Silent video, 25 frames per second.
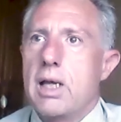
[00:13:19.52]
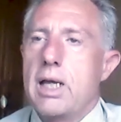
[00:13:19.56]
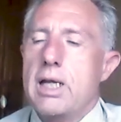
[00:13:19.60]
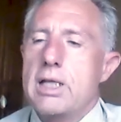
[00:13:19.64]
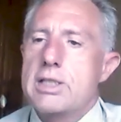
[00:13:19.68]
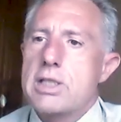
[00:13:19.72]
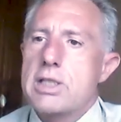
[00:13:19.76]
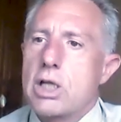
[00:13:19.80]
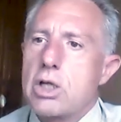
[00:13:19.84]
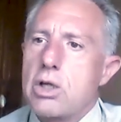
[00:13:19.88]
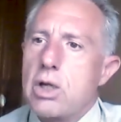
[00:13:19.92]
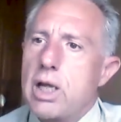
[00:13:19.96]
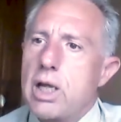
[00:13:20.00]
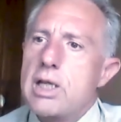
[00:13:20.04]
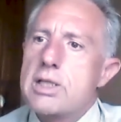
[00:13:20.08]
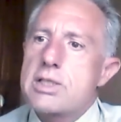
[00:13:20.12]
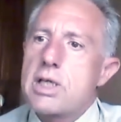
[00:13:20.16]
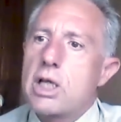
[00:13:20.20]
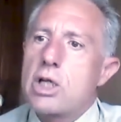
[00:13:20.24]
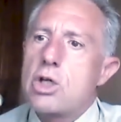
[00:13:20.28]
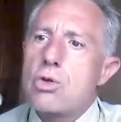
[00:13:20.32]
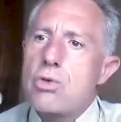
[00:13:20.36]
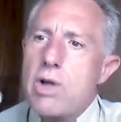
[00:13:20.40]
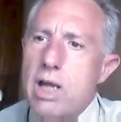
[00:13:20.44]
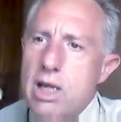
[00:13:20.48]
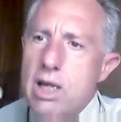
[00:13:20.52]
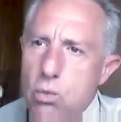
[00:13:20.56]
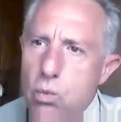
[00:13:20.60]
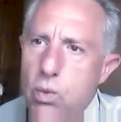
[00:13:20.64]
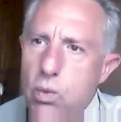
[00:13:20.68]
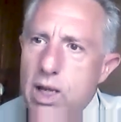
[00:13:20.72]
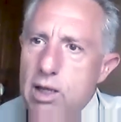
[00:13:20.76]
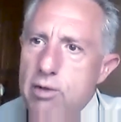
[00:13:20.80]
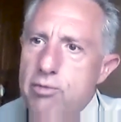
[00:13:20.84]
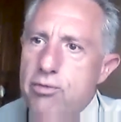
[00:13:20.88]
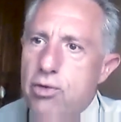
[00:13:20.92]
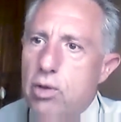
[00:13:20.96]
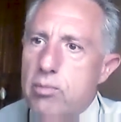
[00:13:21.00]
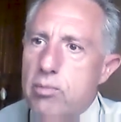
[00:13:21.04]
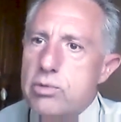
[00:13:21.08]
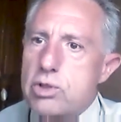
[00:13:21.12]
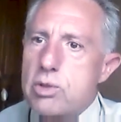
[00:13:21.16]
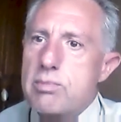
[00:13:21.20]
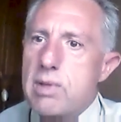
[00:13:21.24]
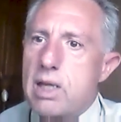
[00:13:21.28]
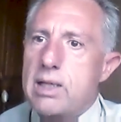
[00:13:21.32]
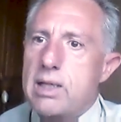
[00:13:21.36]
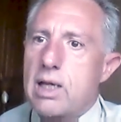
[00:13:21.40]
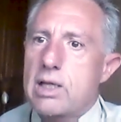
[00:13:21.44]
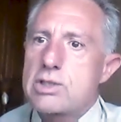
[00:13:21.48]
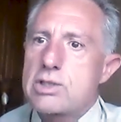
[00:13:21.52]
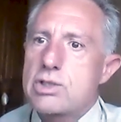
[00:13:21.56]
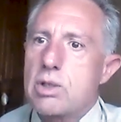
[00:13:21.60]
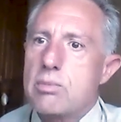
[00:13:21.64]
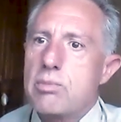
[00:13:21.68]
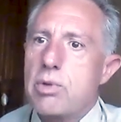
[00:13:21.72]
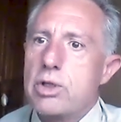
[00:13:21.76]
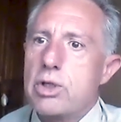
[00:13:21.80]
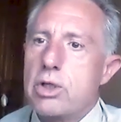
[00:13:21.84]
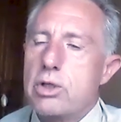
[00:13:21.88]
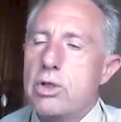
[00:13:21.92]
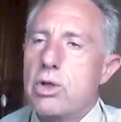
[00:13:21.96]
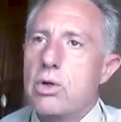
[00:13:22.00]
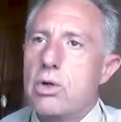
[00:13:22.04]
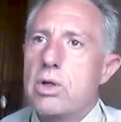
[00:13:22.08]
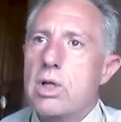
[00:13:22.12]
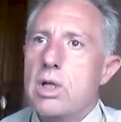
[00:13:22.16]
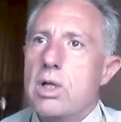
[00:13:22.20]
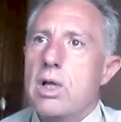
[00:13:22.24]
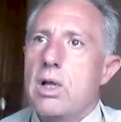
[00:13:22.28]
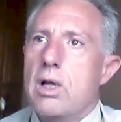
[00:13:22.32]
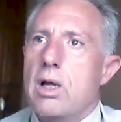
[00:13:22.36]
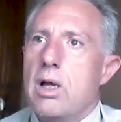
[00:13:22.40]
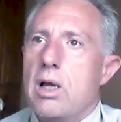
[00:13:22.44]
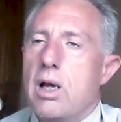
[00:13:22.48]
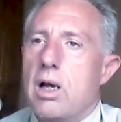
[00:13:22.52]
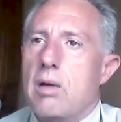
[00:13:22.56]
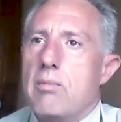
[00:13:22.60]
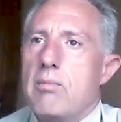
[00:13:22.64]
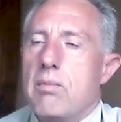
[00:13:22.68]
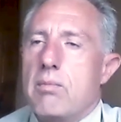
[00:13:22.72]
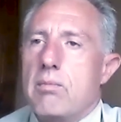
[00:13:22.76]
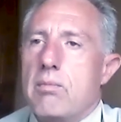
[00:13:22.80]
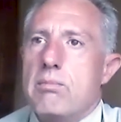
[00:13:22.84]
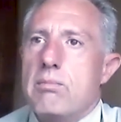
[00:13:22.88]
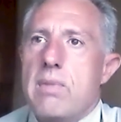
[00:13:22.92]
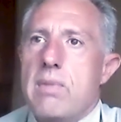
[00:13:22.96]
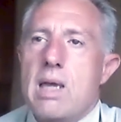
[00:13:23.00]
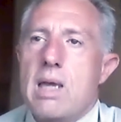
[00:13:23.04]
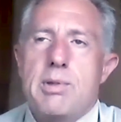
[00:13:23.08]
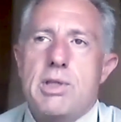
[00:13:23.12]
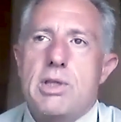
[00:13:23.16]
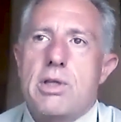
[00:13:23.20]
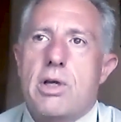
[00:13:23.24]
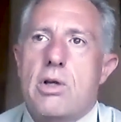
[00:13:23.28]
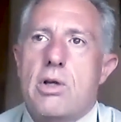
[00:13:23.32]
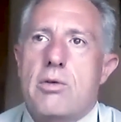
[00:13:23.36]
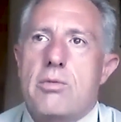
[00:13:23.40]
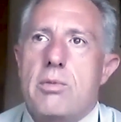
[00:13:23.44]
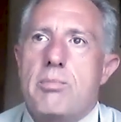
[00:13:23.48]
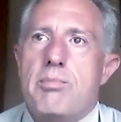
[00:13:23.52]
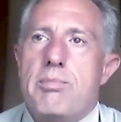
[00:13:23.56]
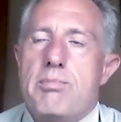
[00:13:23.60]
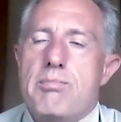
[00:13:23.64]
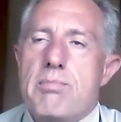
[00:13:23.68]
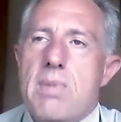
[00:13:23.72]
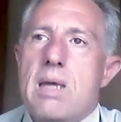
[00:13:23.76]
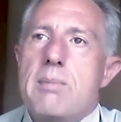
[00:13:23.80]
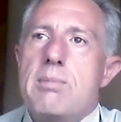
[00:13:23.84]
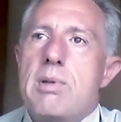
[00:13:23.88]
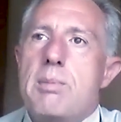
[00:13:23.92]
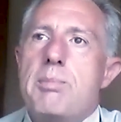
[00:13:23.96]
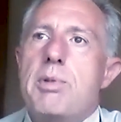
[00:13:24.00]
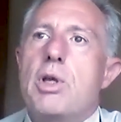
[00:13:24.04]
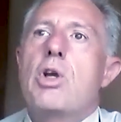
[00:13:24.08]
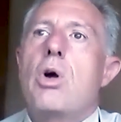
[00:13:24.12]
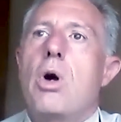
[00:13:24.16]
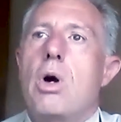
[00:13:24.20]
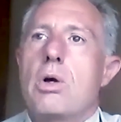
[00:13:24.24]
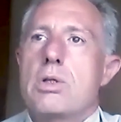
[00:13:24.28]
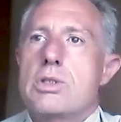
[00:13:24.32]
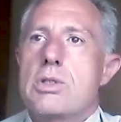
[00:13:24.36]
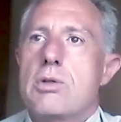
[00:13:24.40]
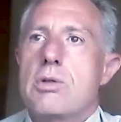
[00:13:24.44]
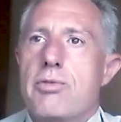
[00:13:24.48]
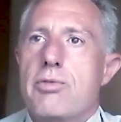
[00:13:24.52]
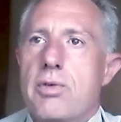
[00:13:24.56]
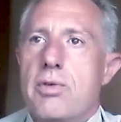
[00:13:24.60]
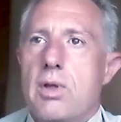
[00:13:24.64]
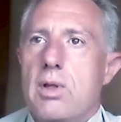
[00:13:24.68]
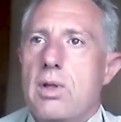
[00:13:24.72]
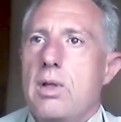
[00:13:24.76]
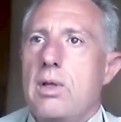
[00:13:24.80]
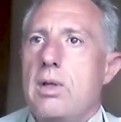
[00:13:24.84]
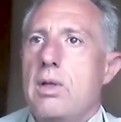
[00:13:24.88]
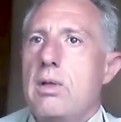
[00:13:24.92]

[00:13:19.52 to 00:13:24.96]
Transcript: Mm-hmm. And it's a and it's a great way for them to make extra money, you know. Um, maybe the maybe because of